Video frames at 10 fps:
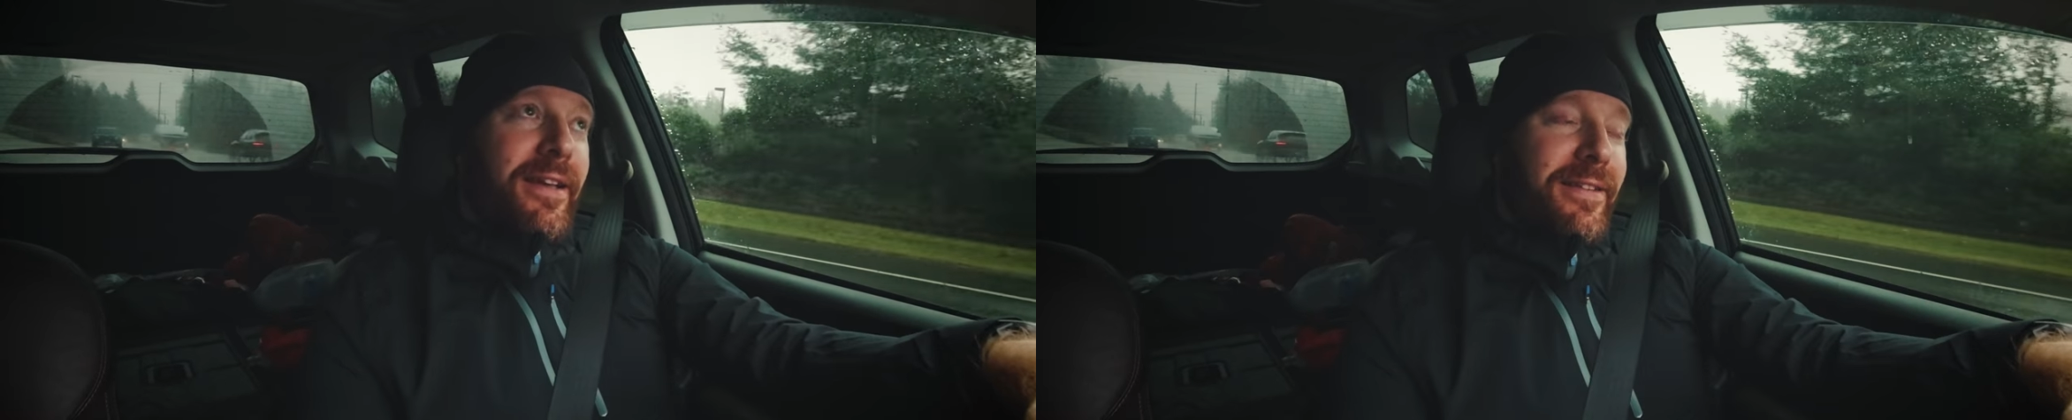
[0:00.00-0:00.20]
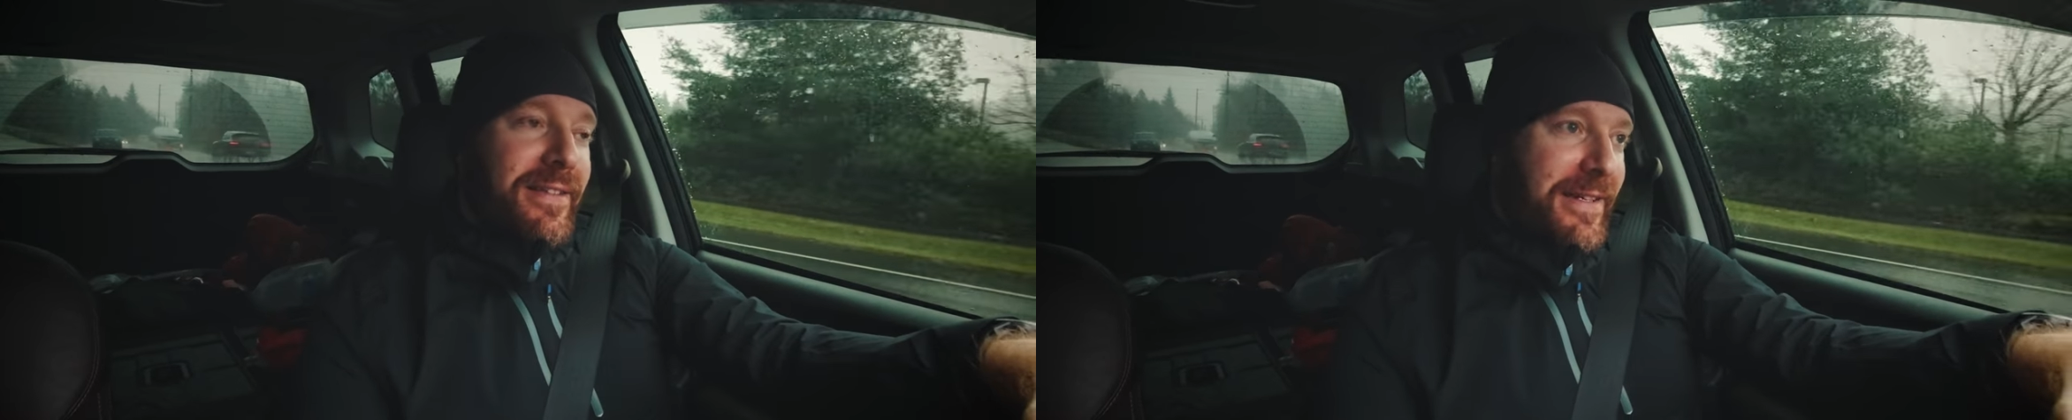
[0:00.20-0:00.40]

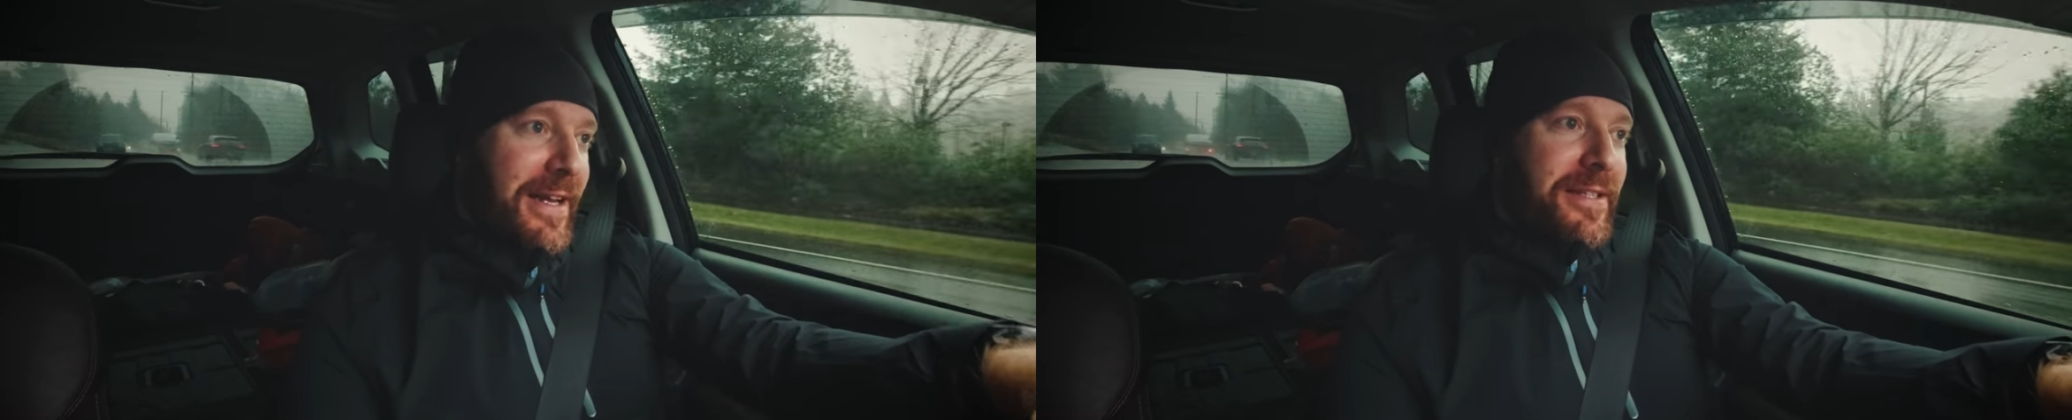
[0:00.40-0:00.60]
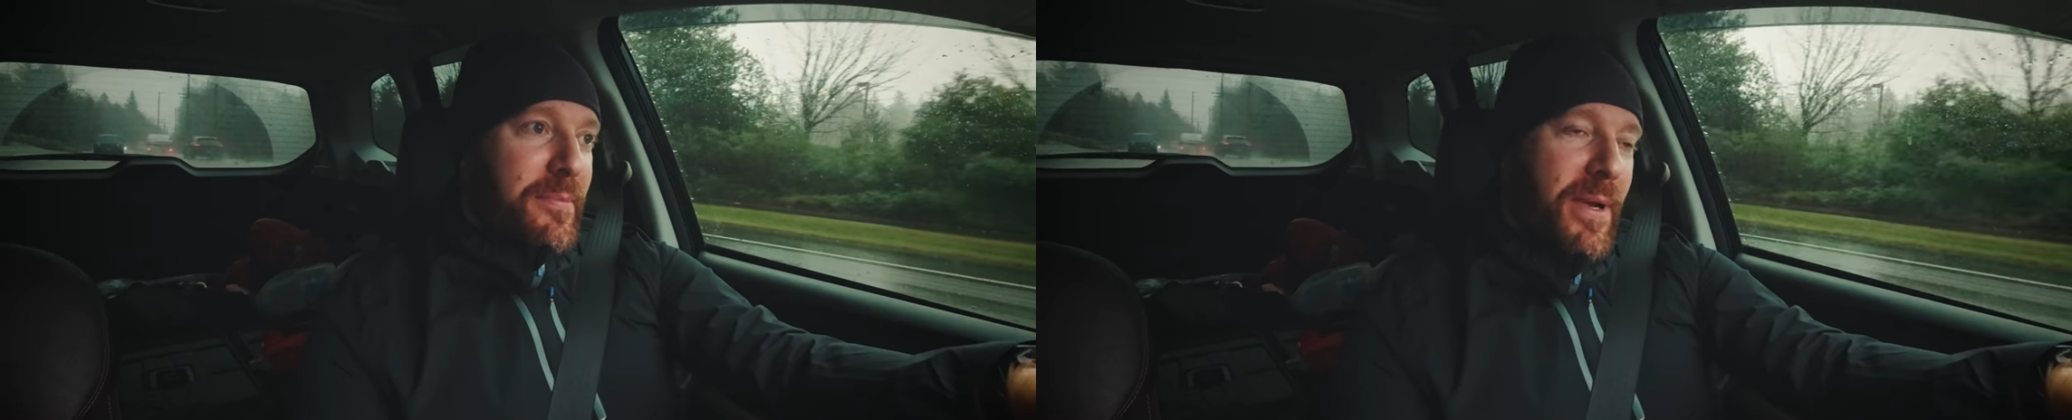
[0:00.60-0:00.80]
It
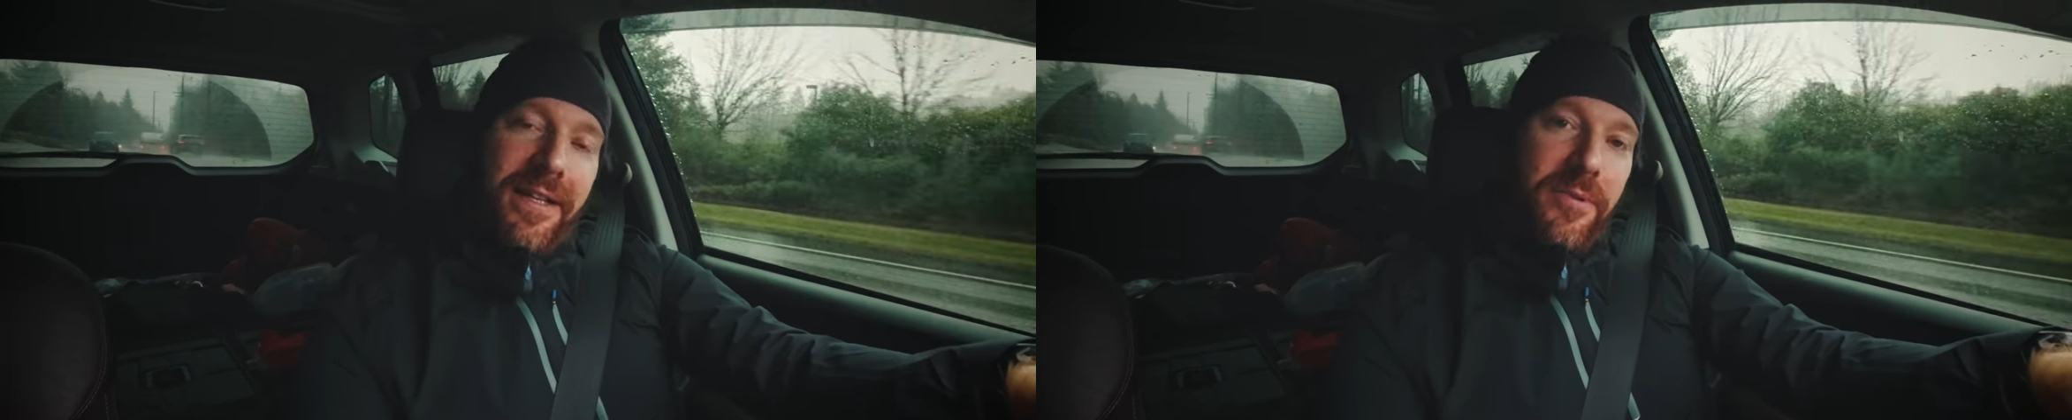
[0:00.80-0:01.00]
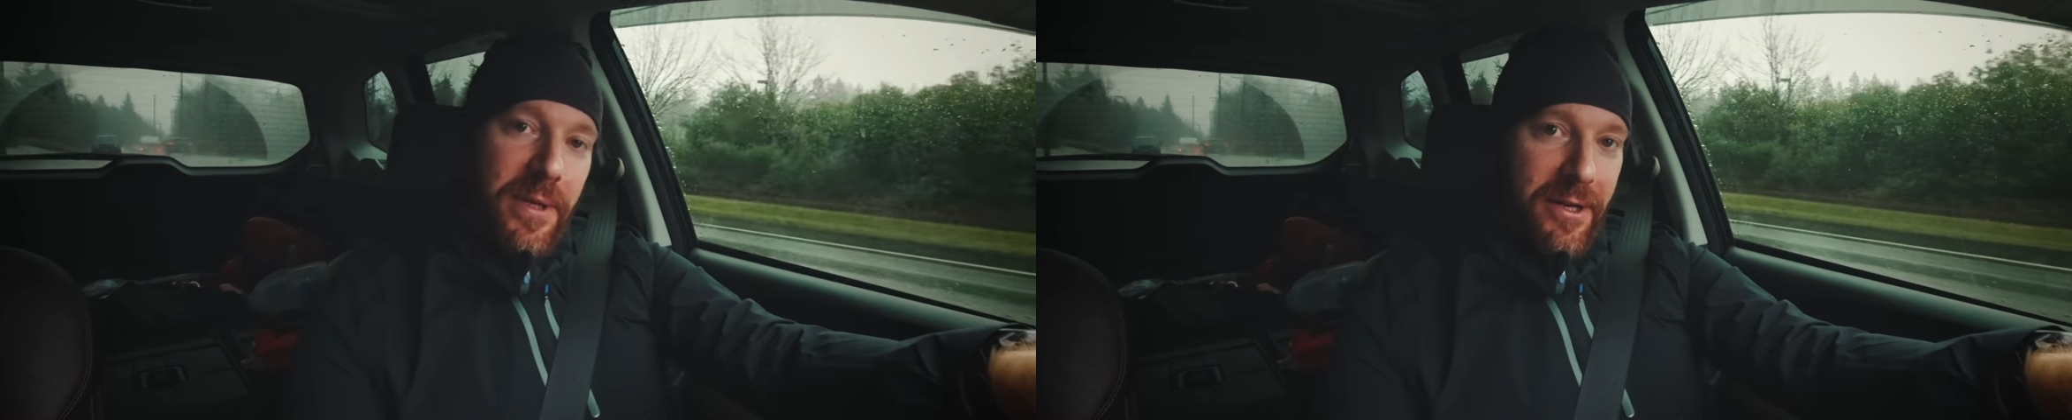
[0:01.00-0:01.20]
decided to
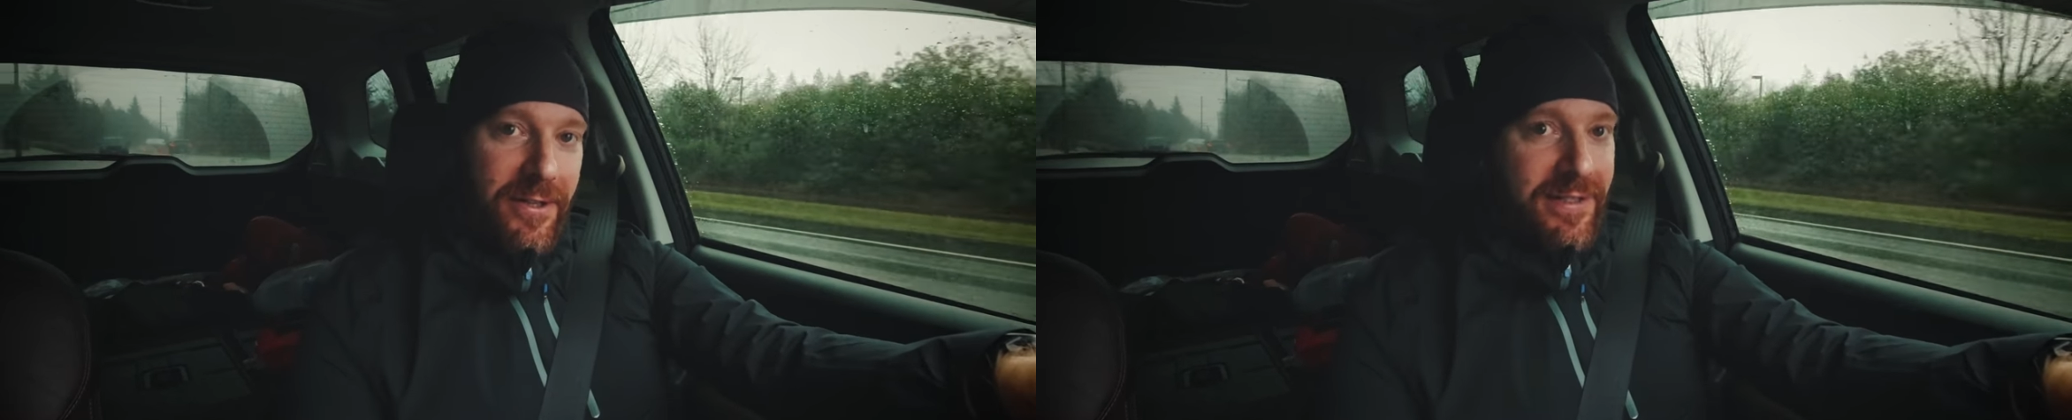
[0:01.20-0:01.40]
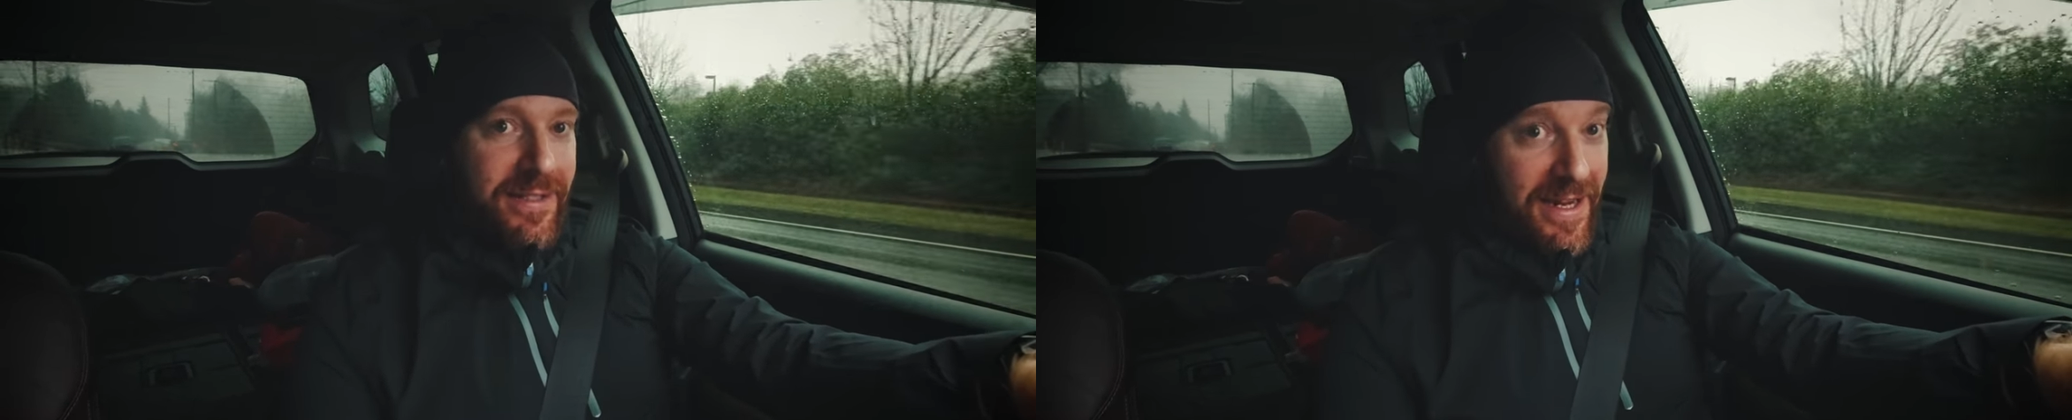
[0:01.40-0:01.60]
make its
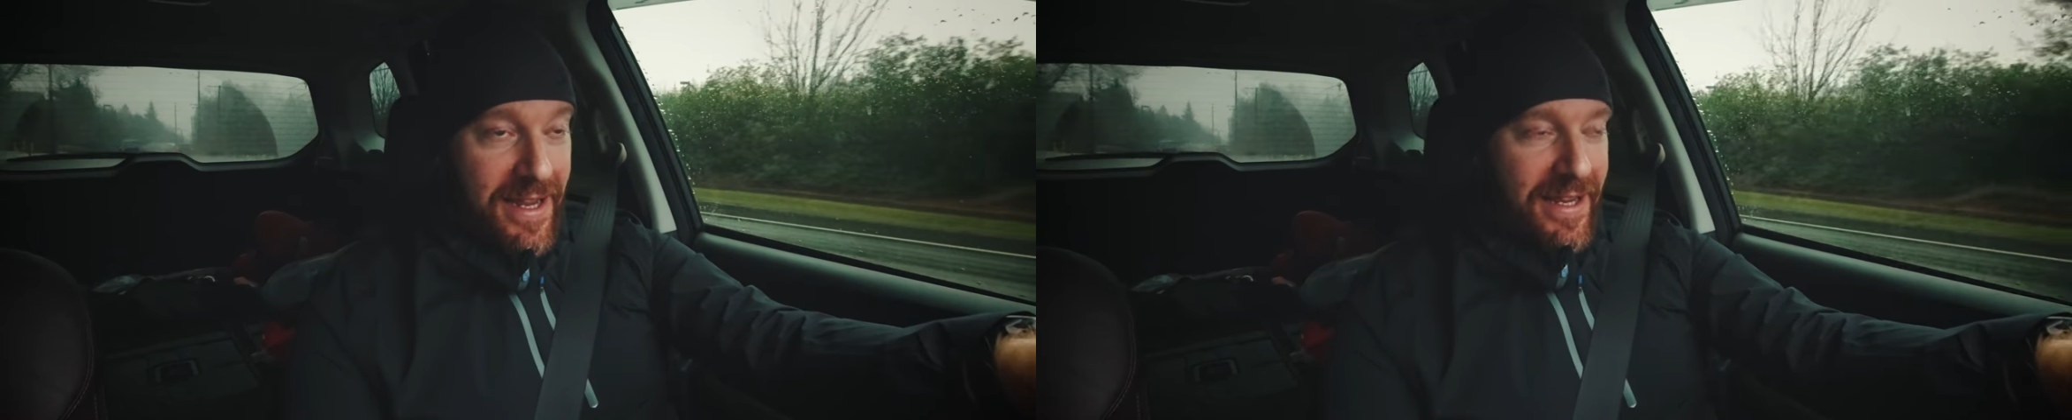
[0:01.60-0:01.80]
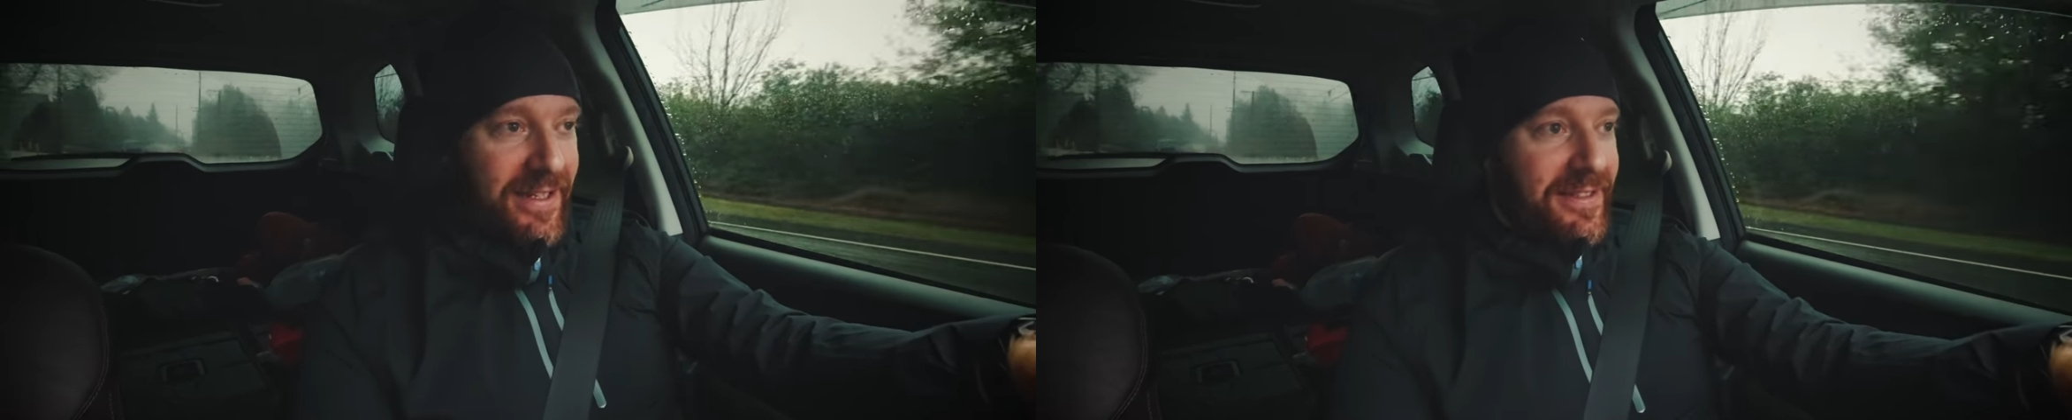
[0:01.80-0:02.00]
appearance
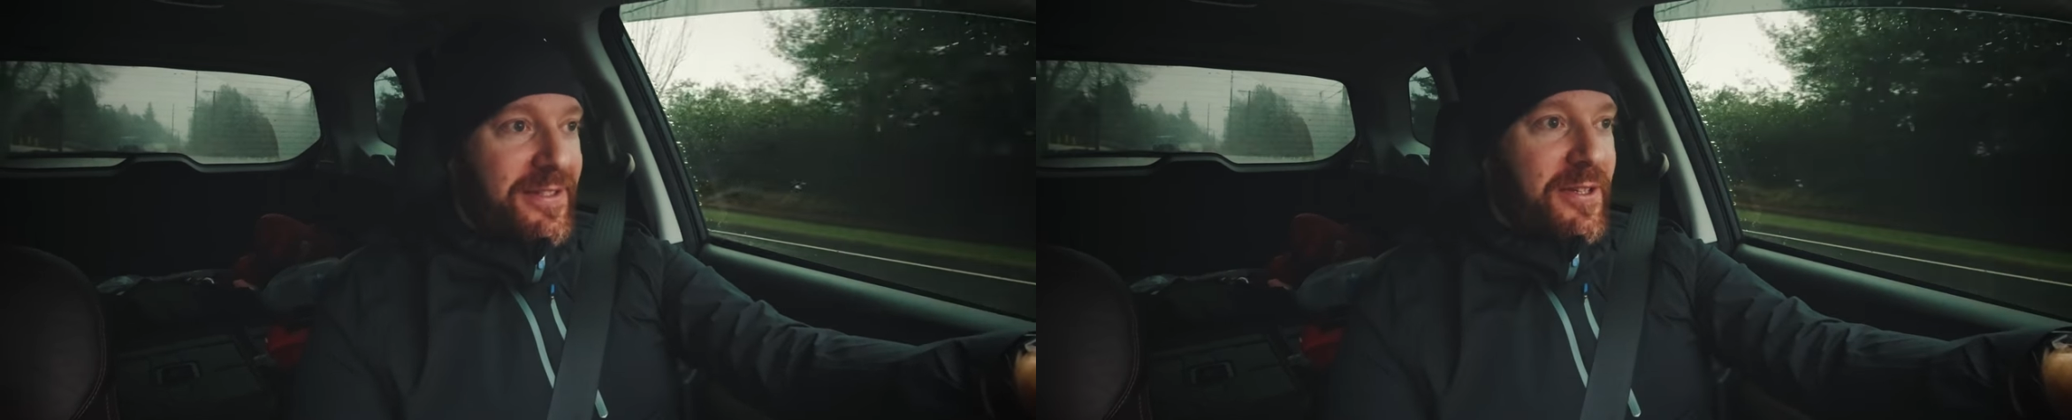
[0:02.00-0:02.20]
today.